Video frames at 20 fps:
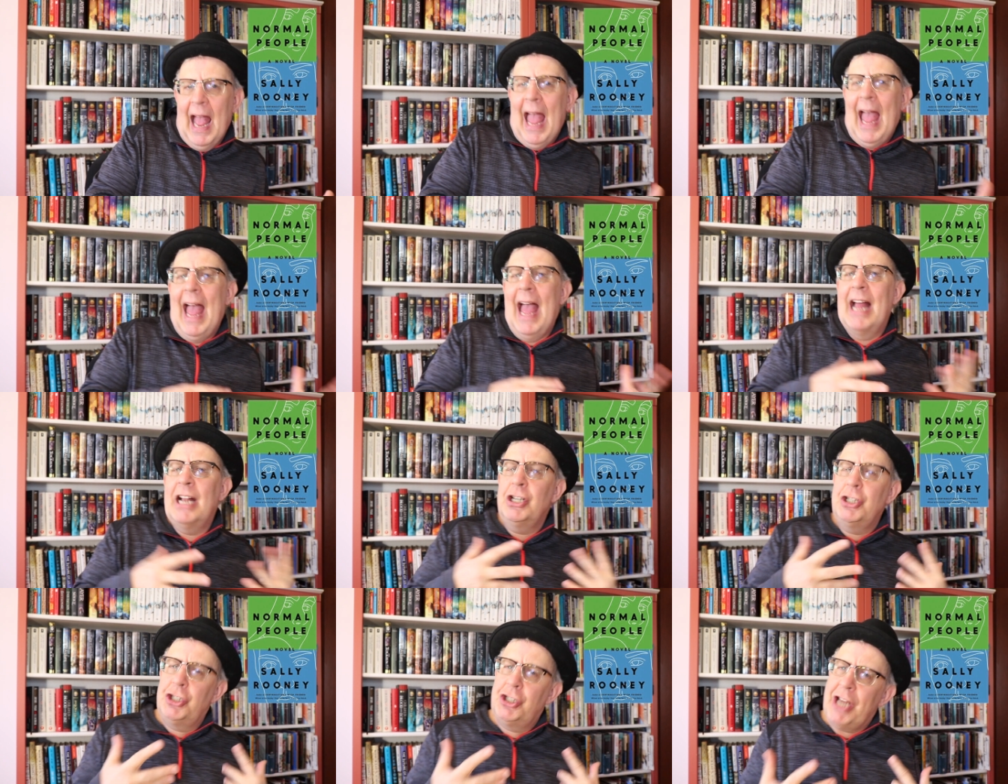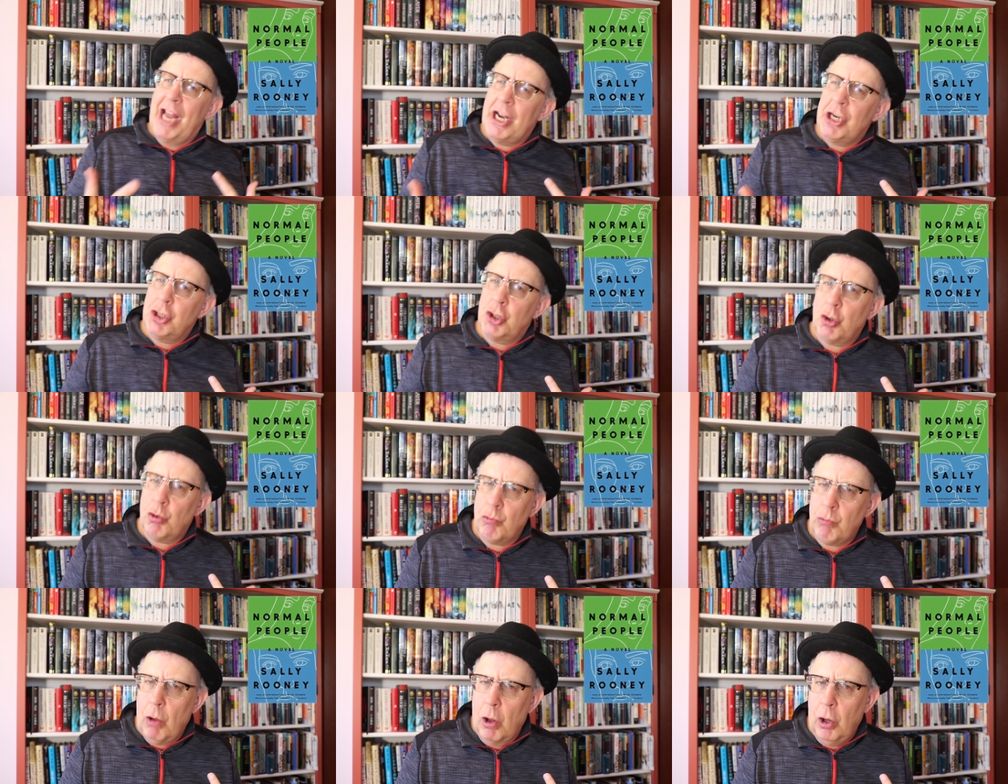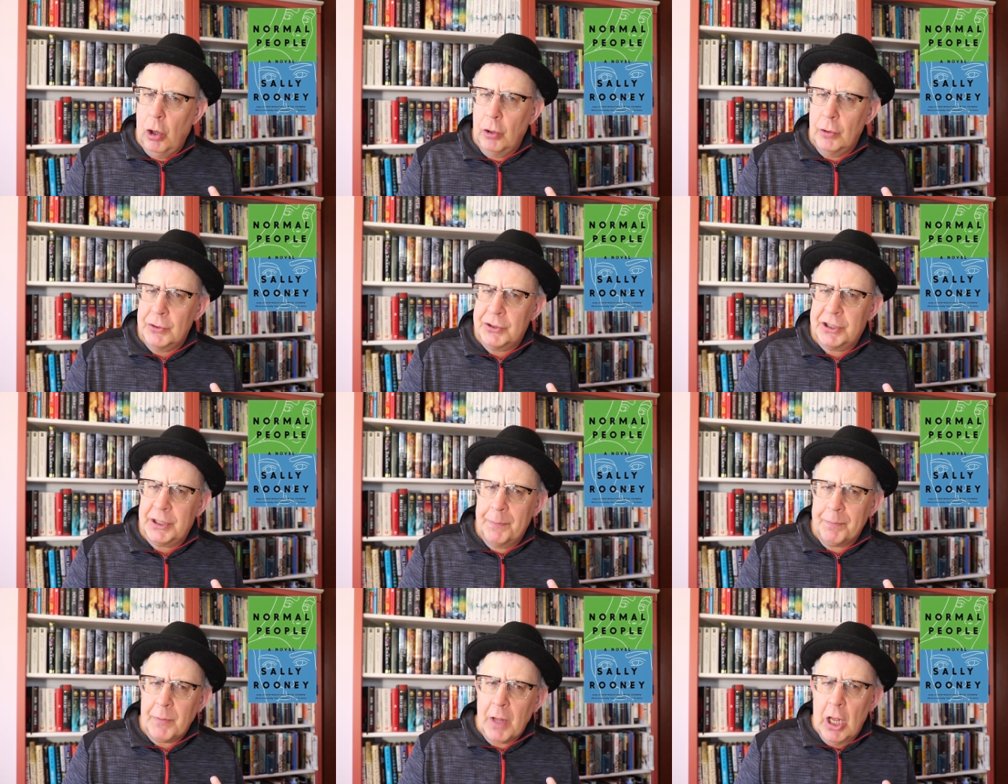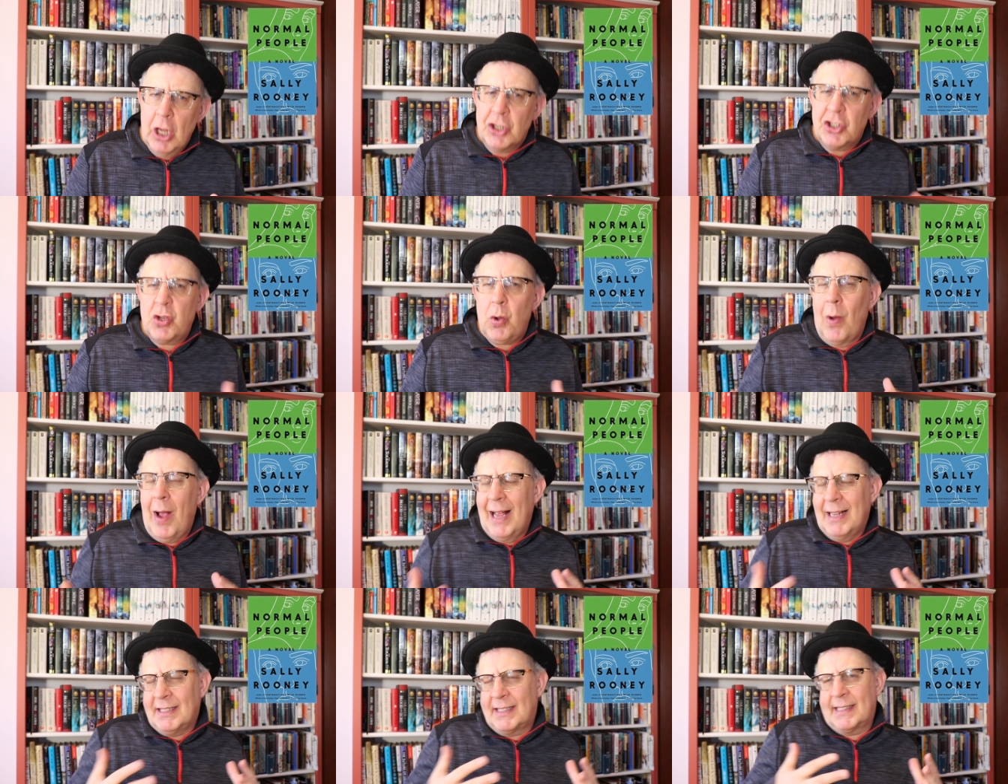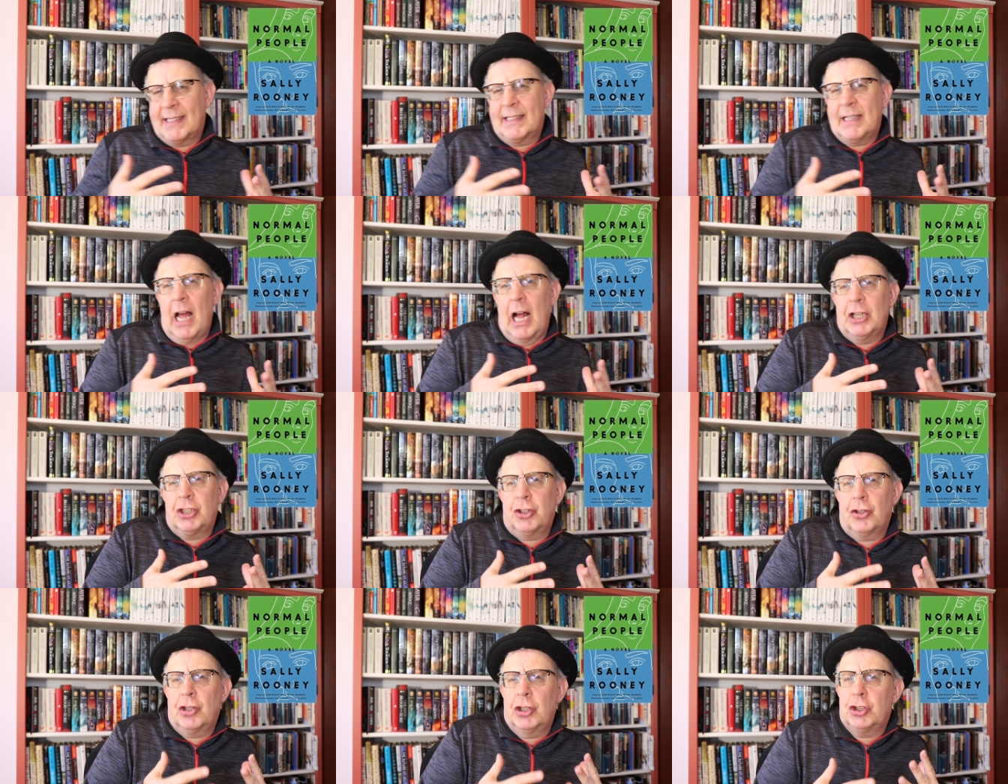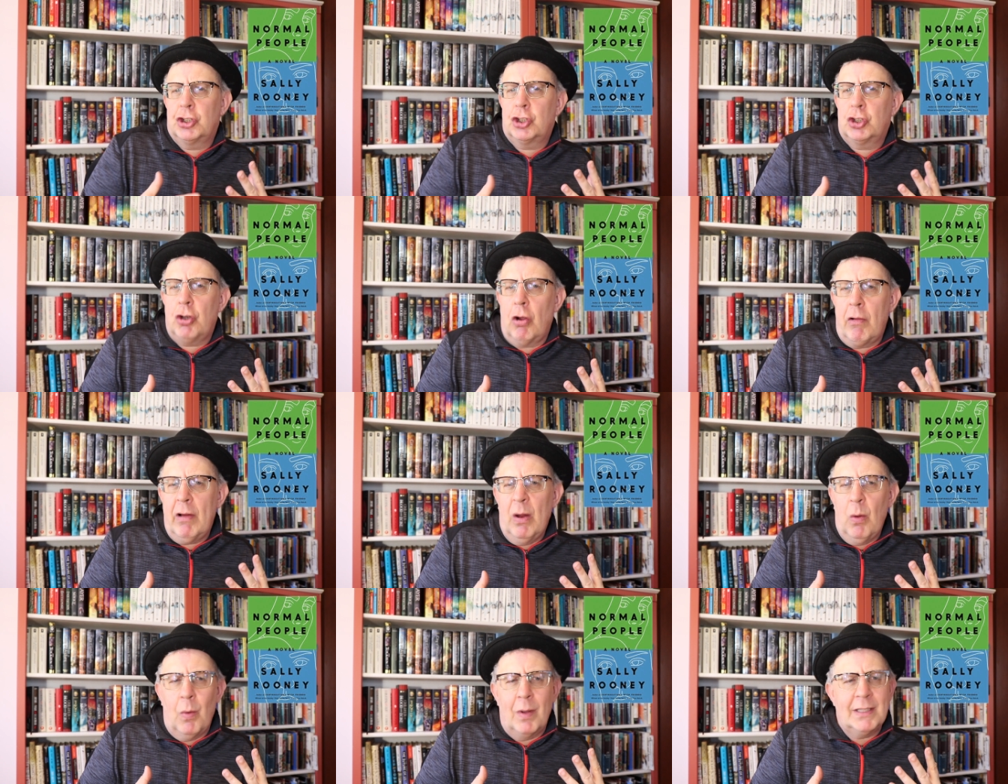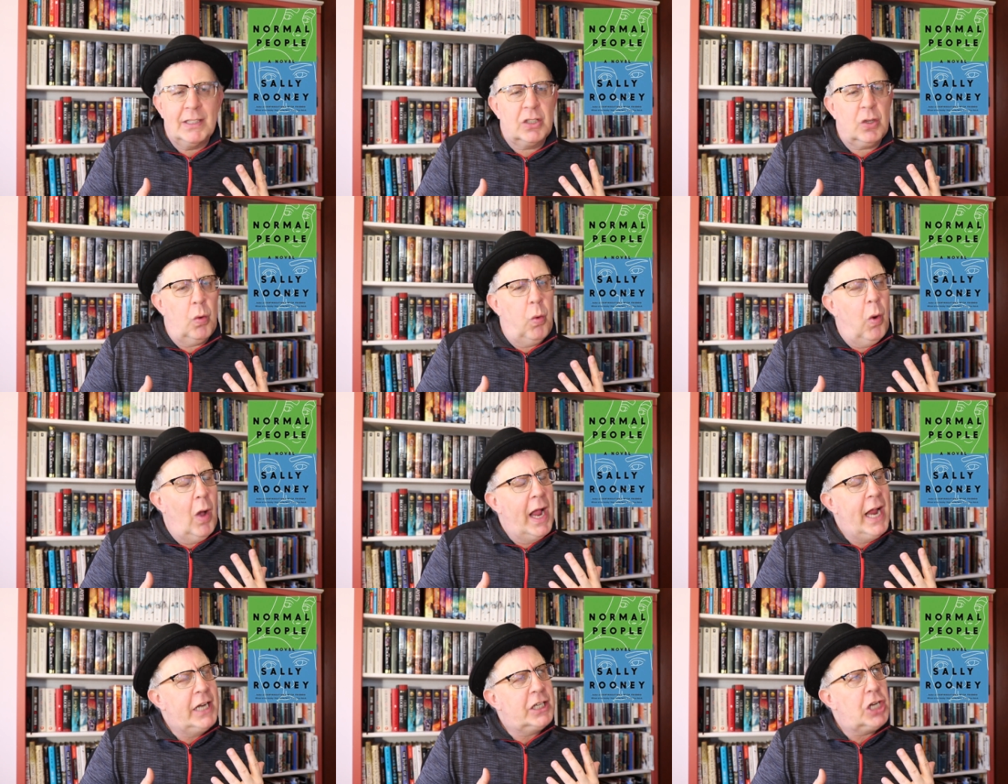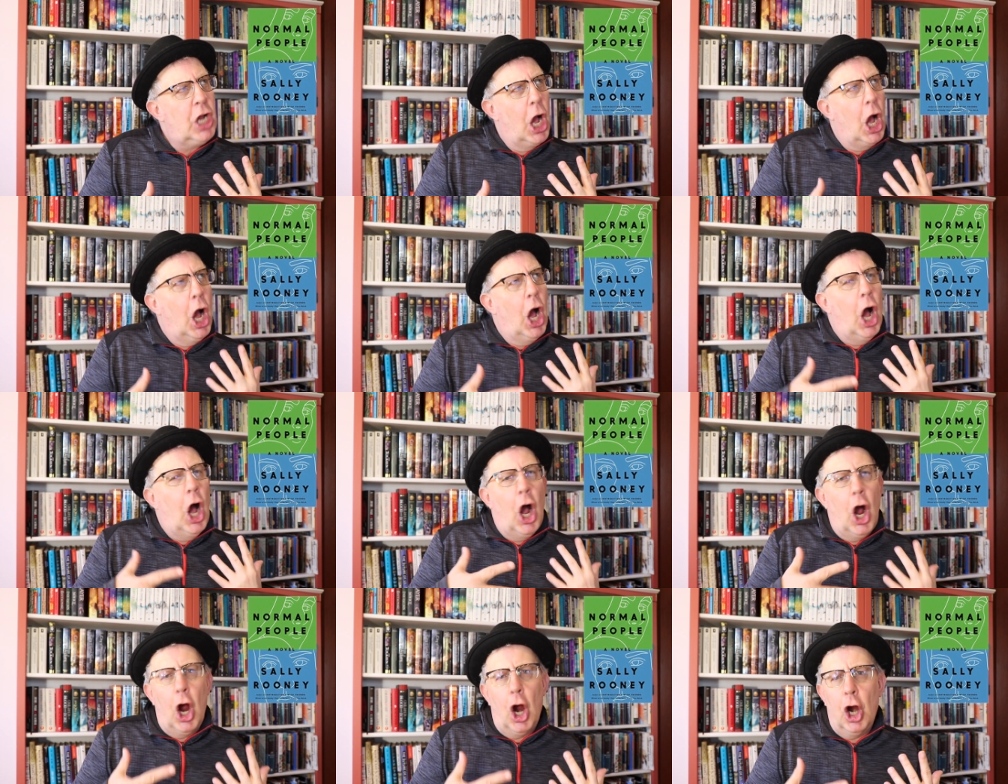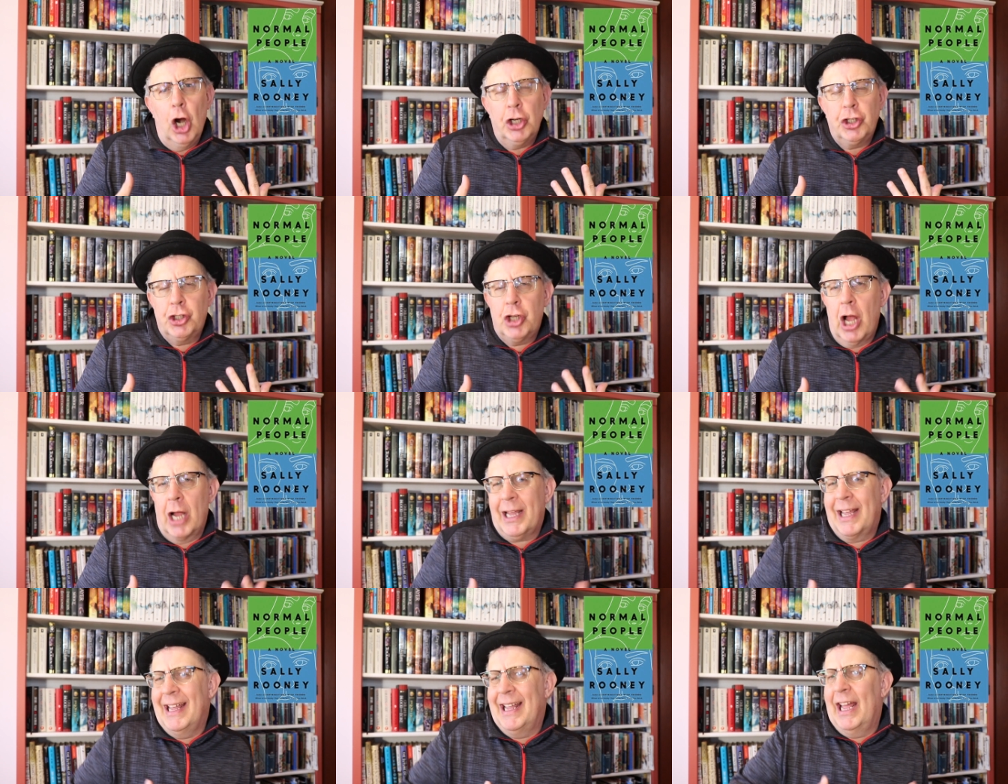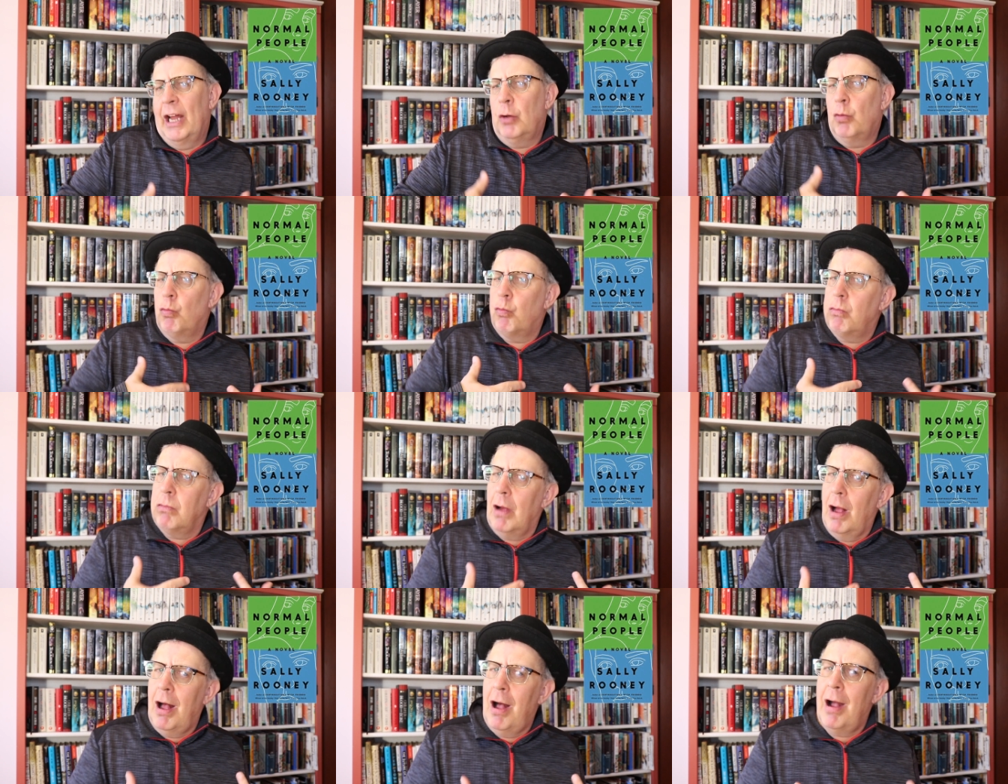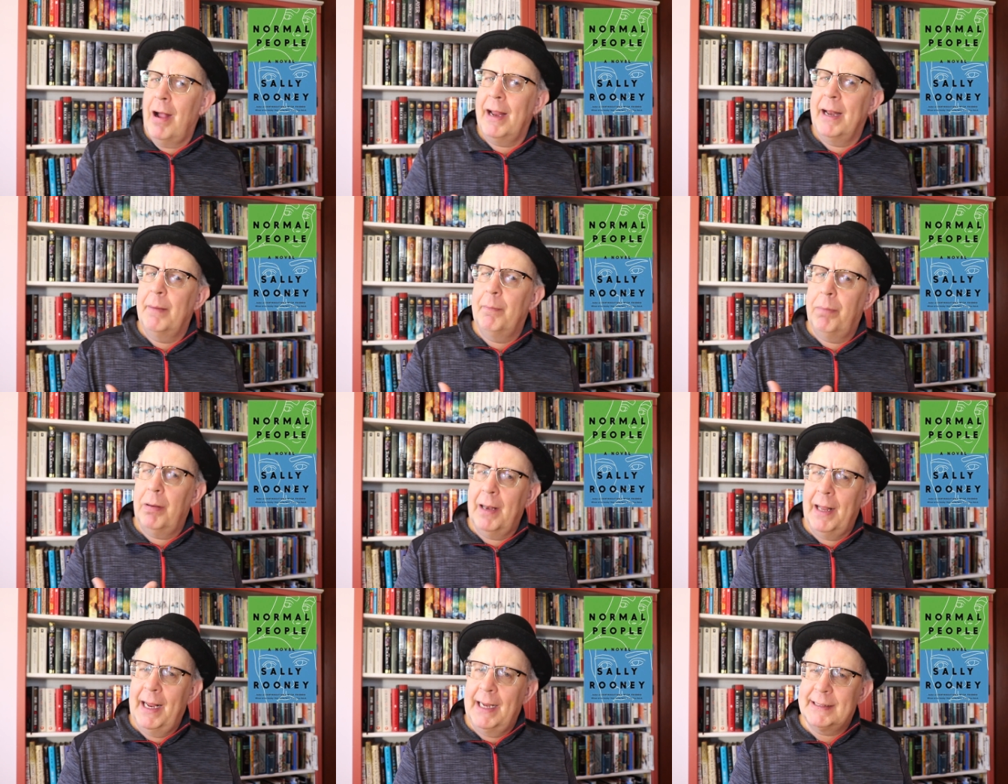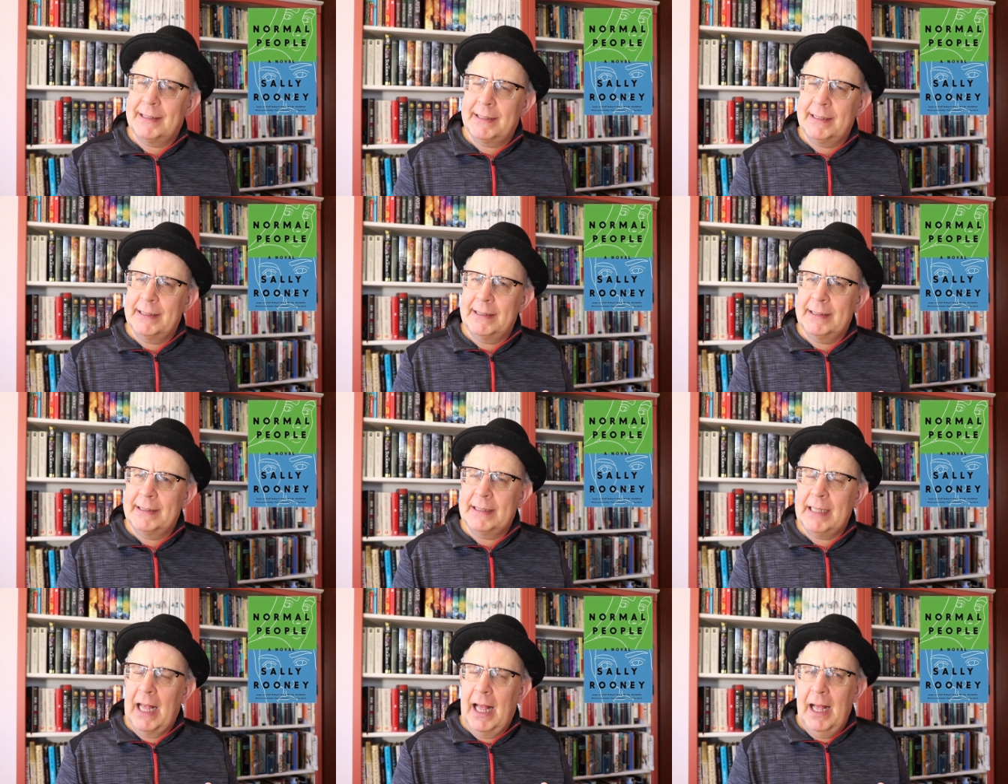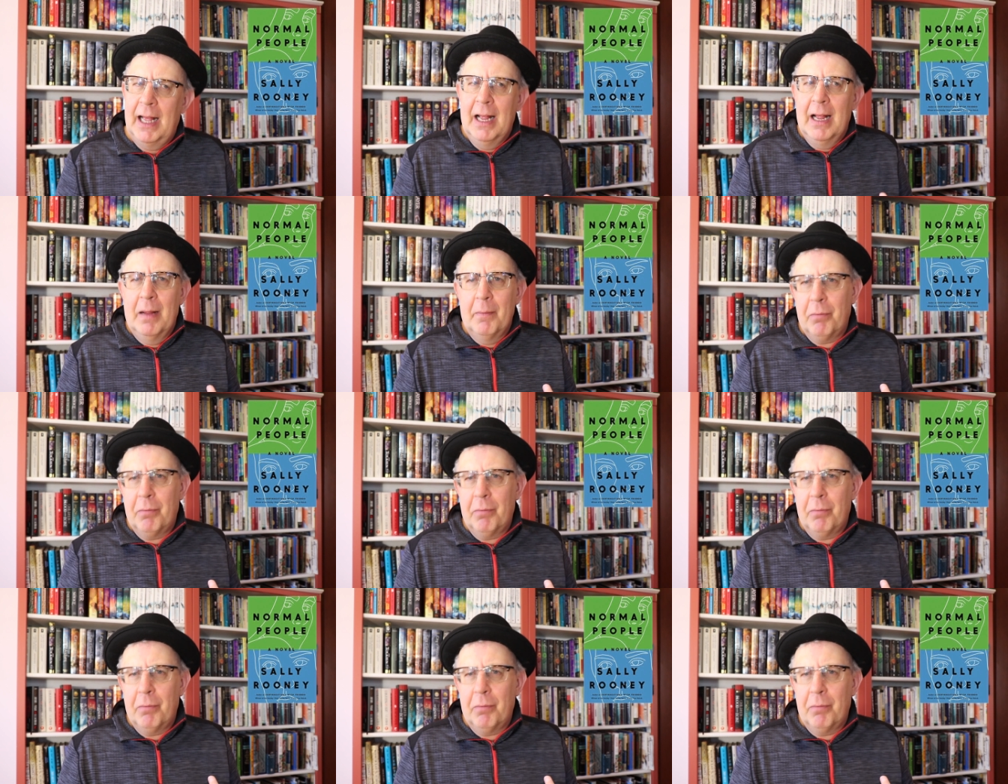and gender roles. So as such, the story was quite heart-tugging and raw in places, uh,